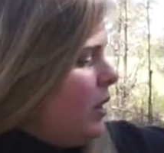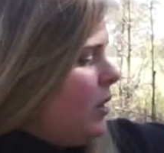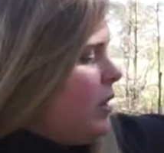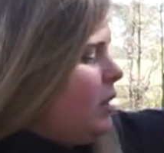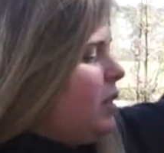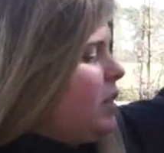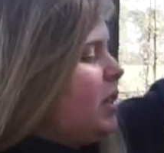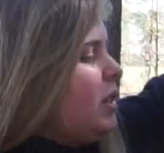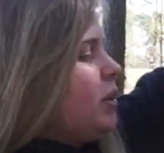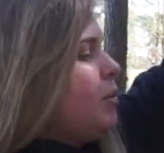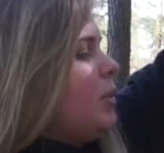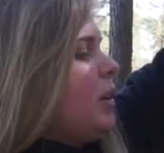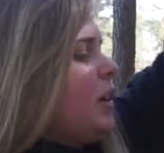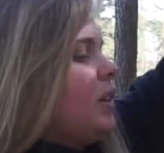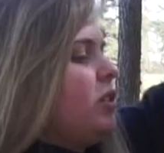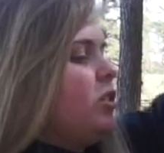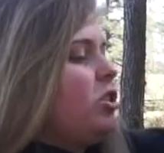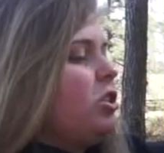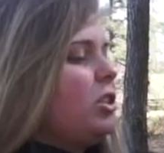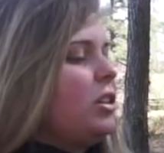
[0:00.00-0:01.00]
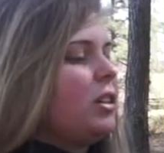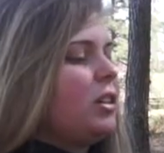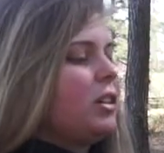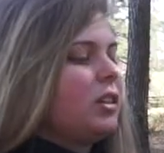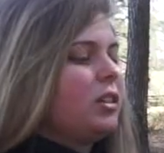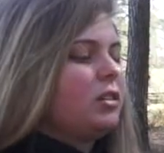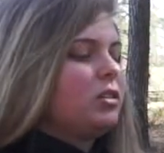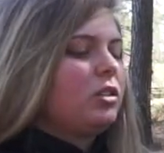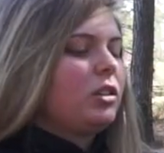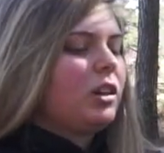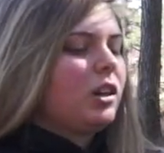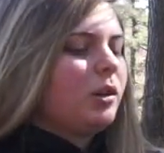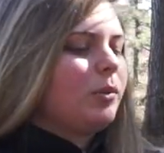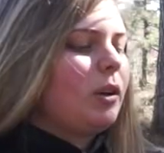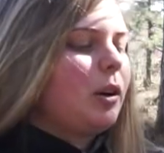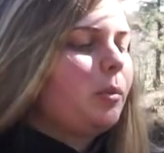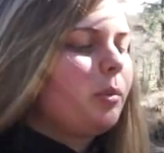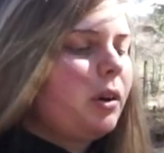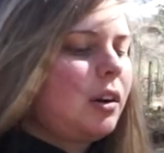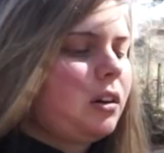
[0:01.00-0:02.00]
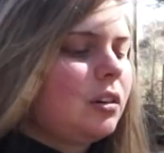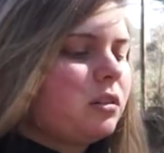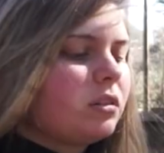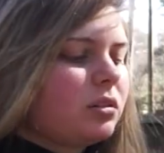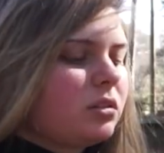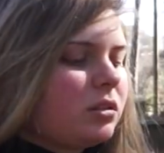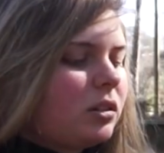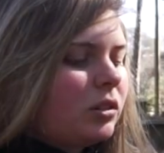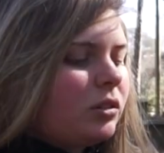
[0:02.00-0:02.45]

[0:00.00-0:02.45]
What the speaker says: This is my jig and chatterbait box.